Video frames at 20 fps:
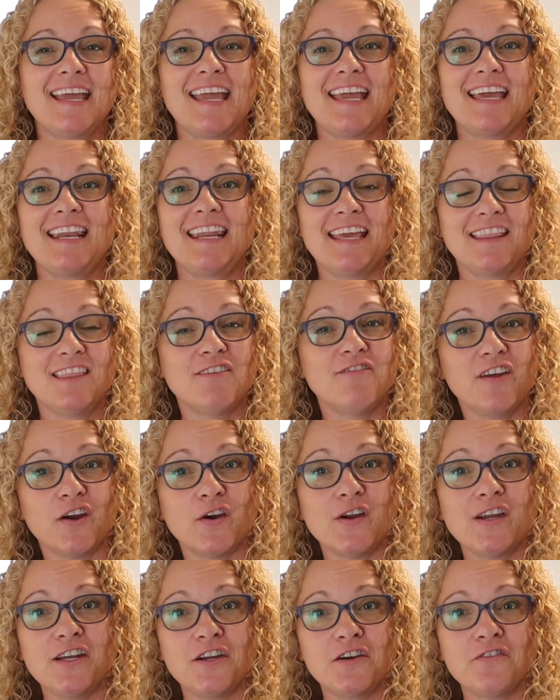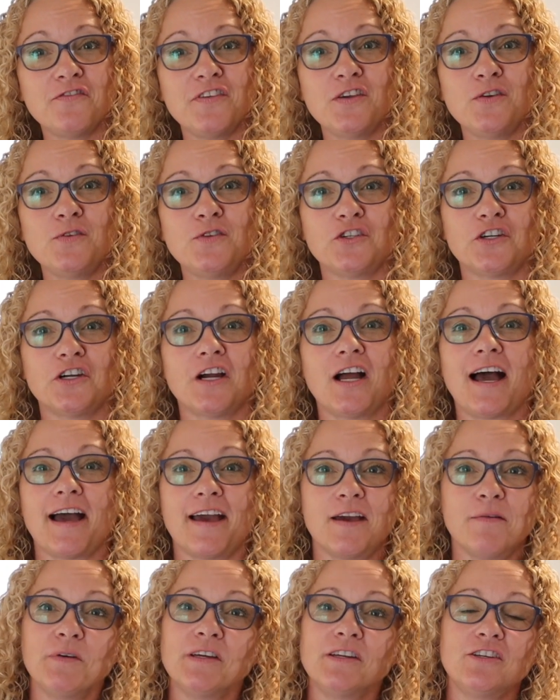And in the very near future,
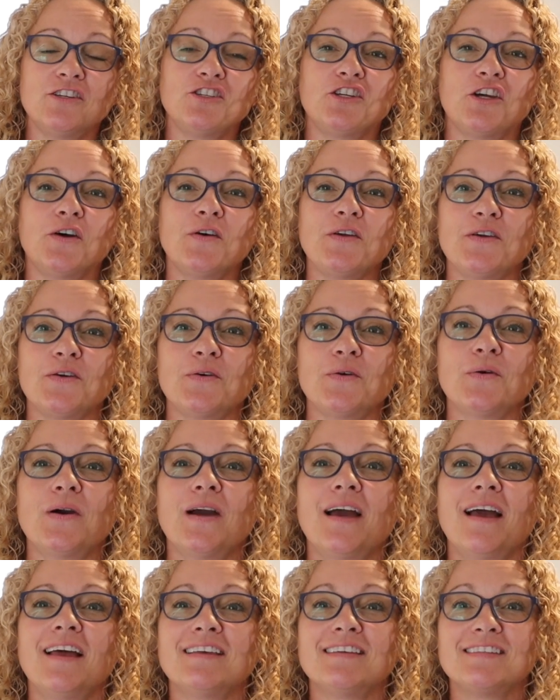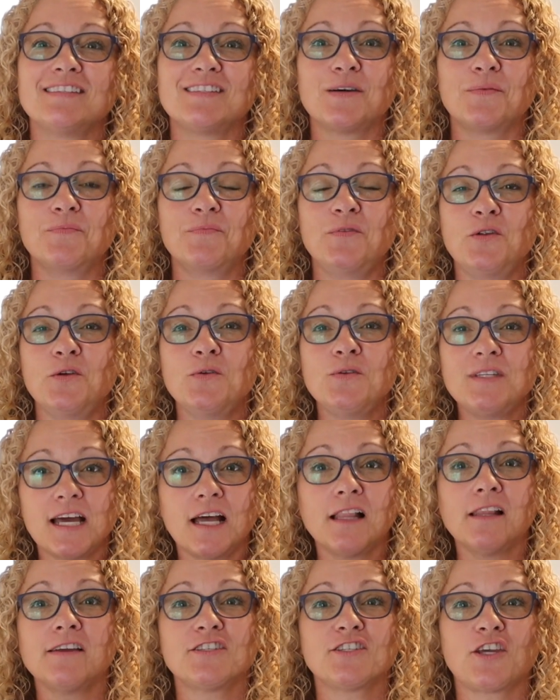I'm gonna show you some new
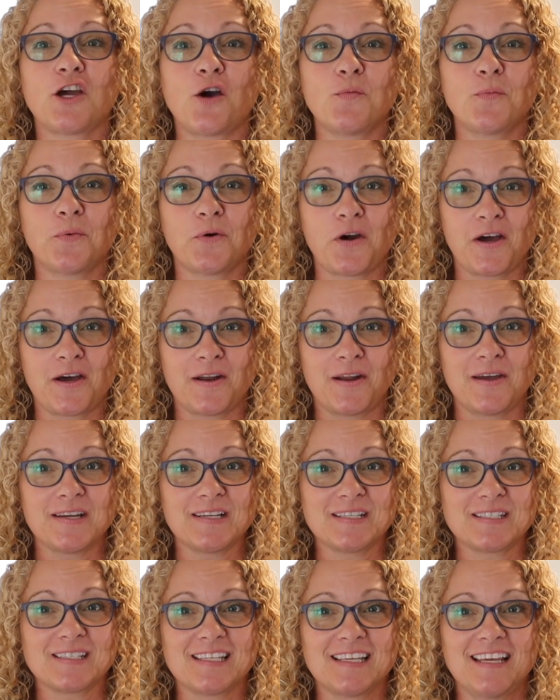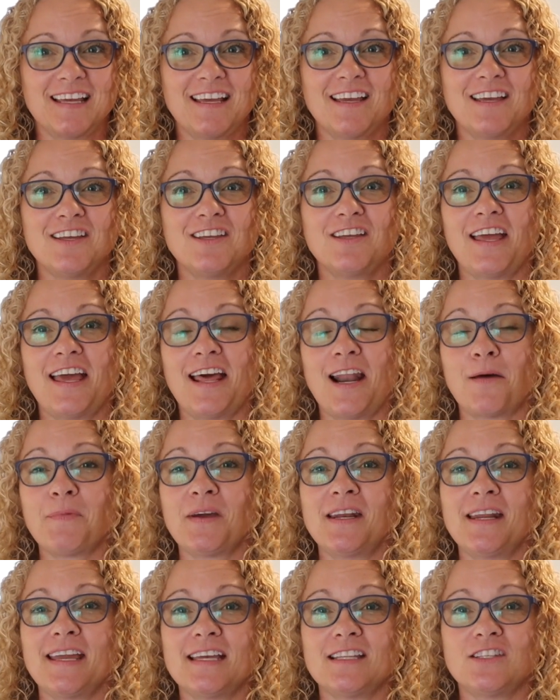telescope products and I'm
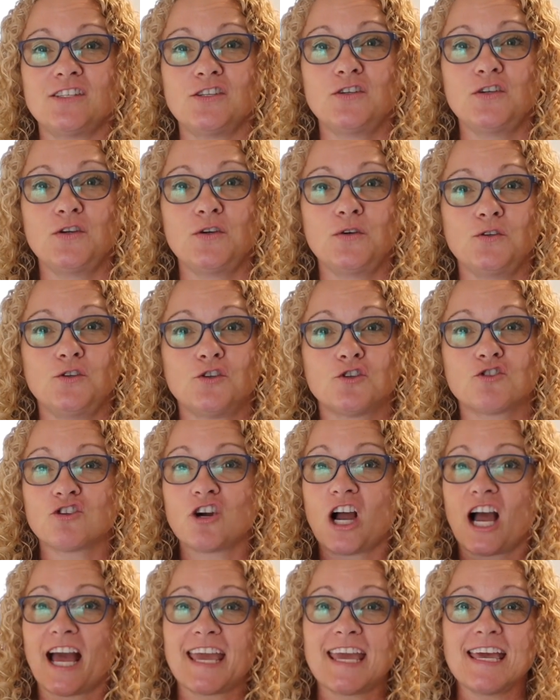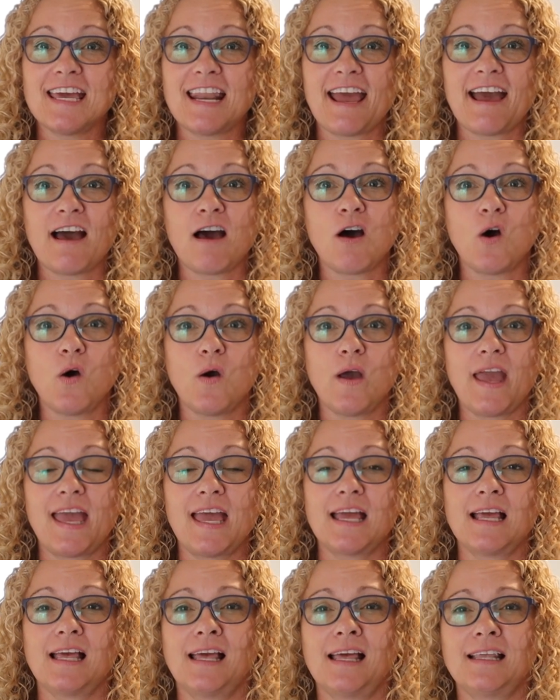gonna get to try it out
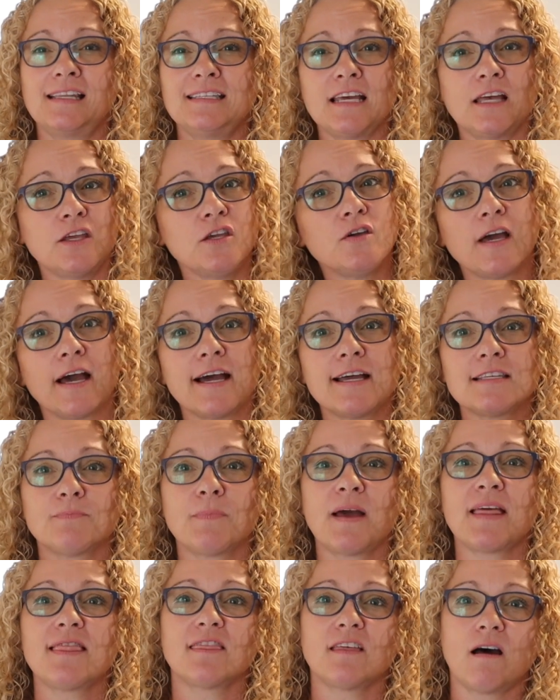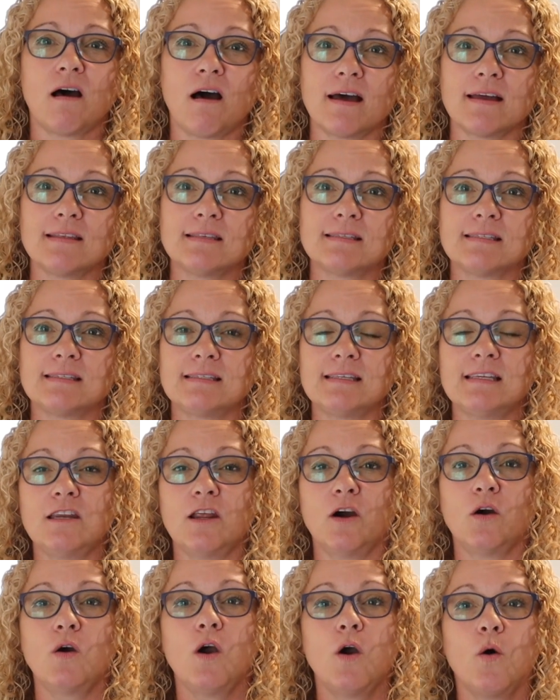and tell you guys my thoughts, you
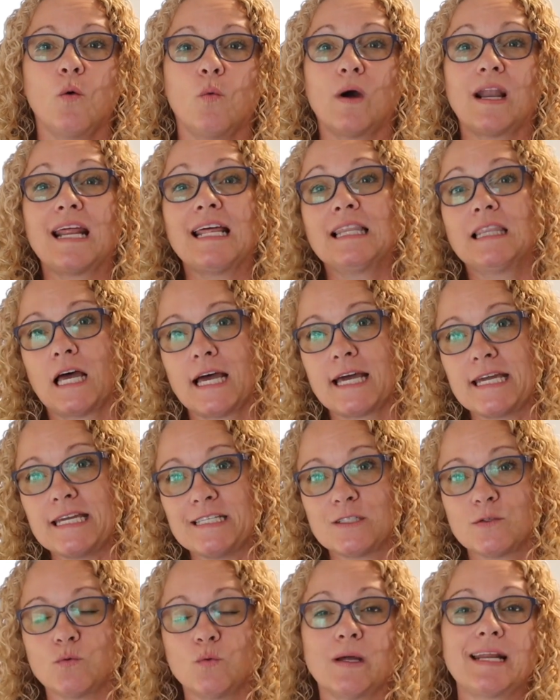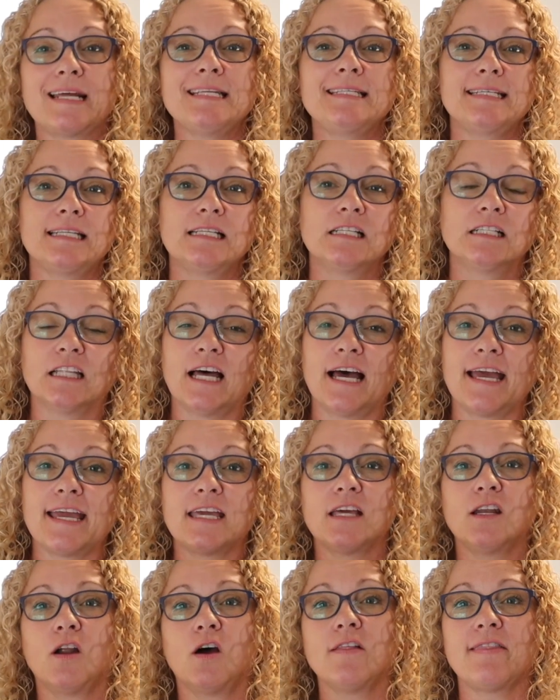know, what I liked, what I didn't
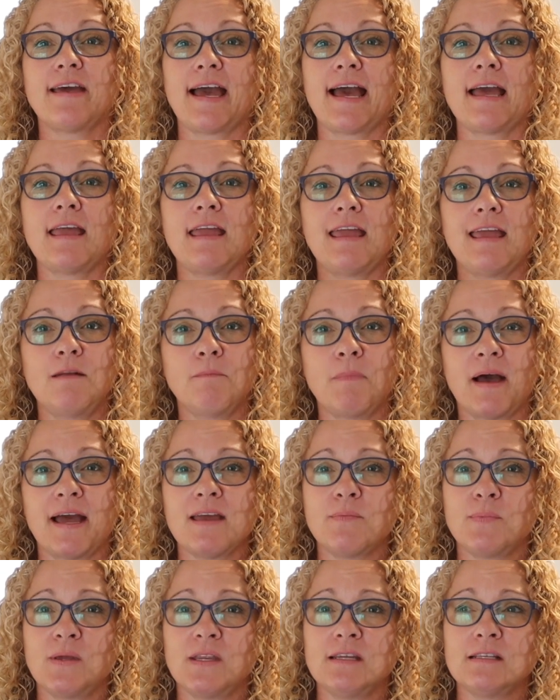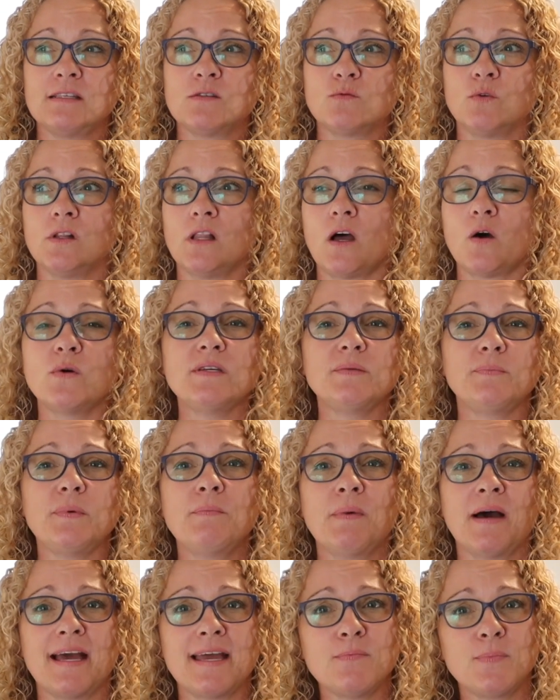like, and all that. And my opinions will always be
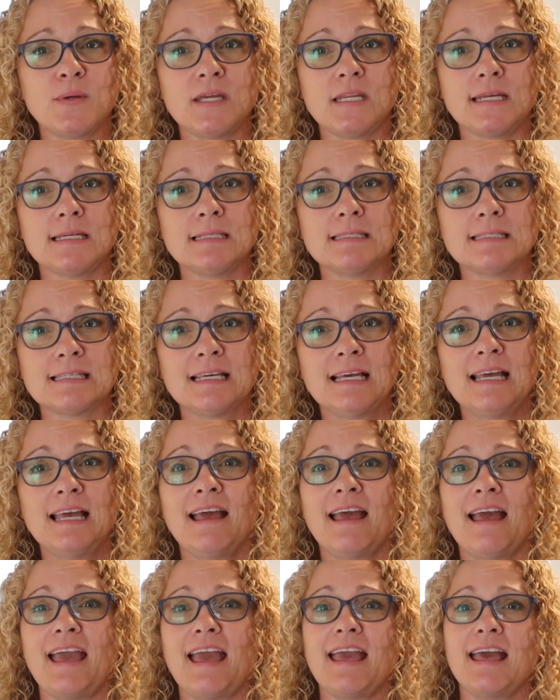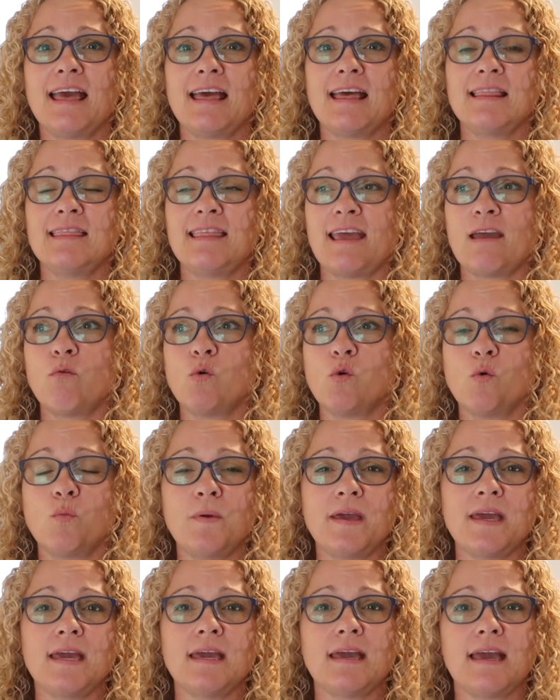my opinions, and they will
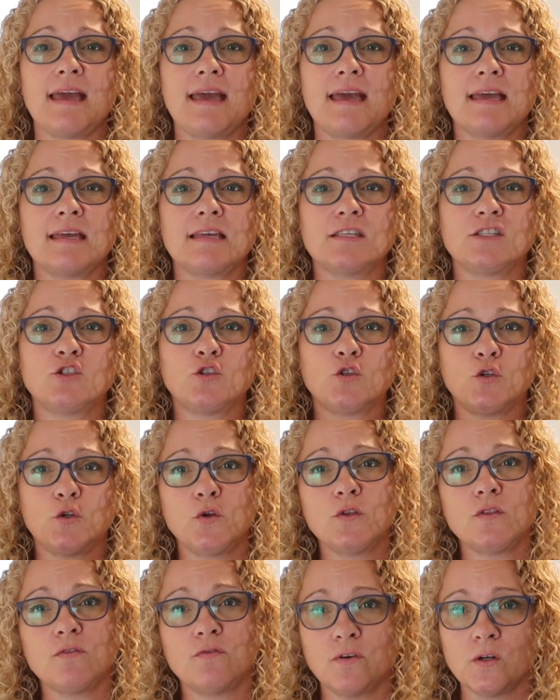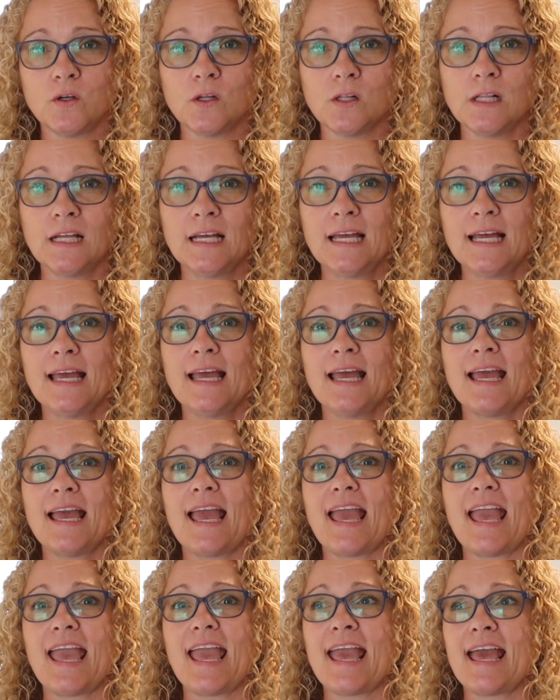be as truthful
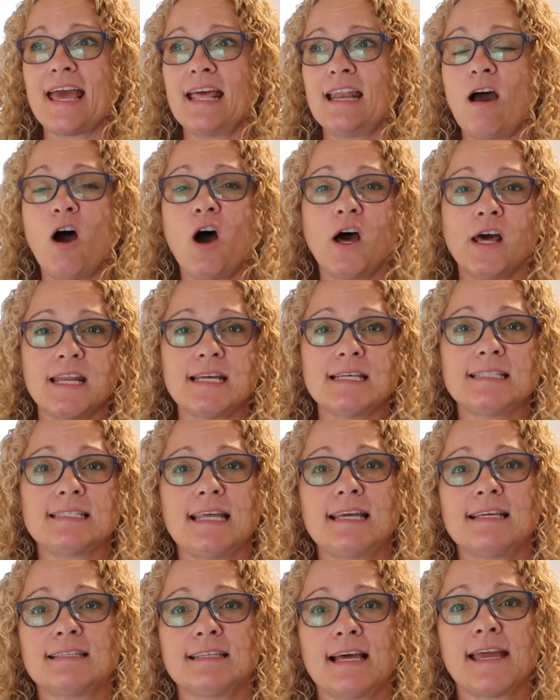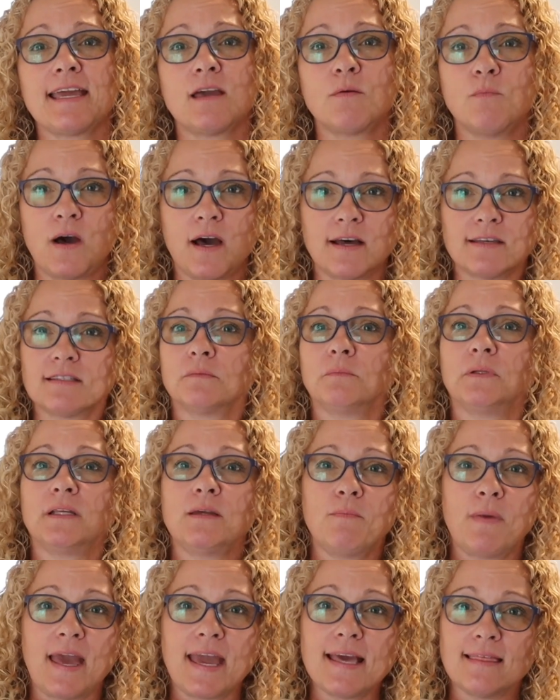and honest as I can possibly
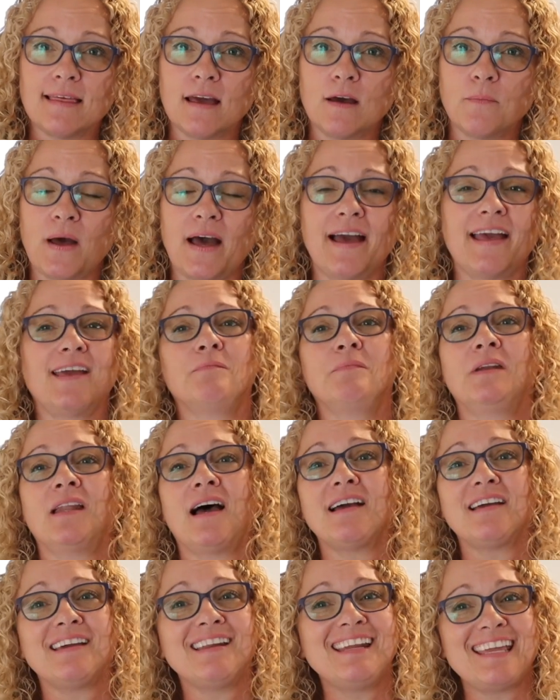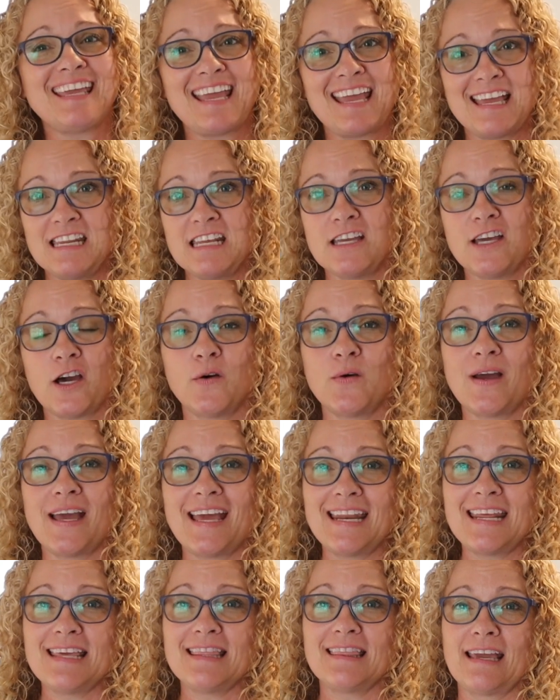make them. I am not gonna candy coat
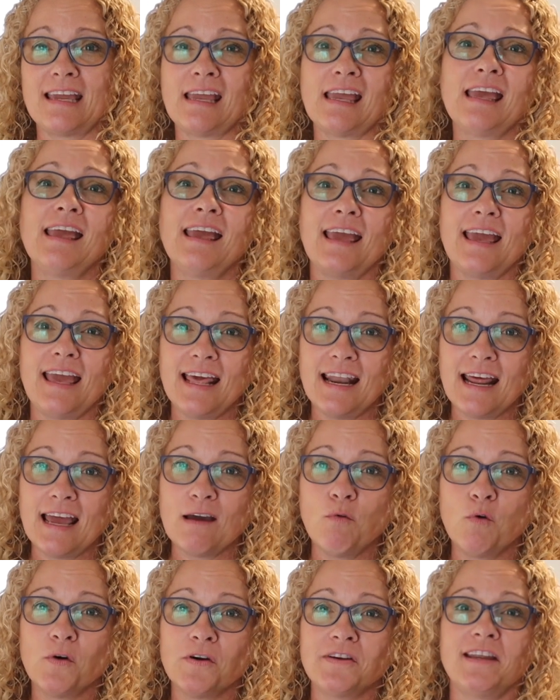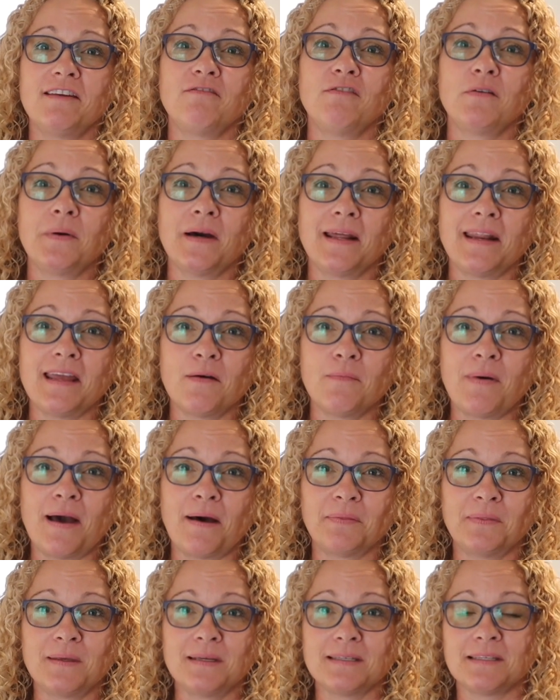anything, and I warned everybody
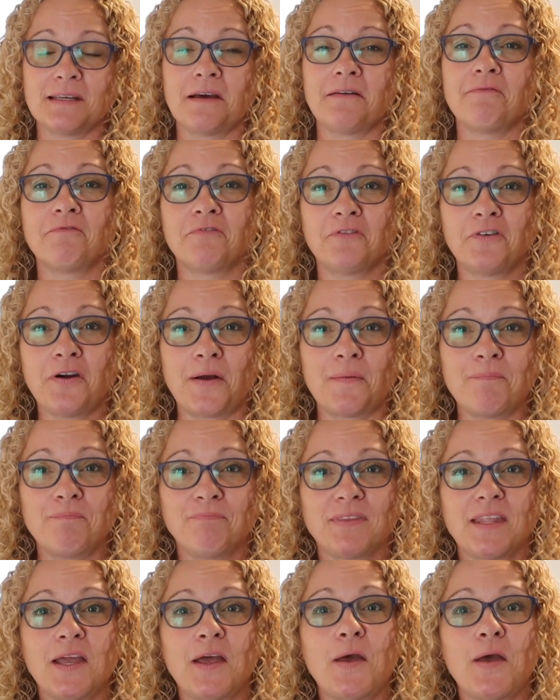about this up front.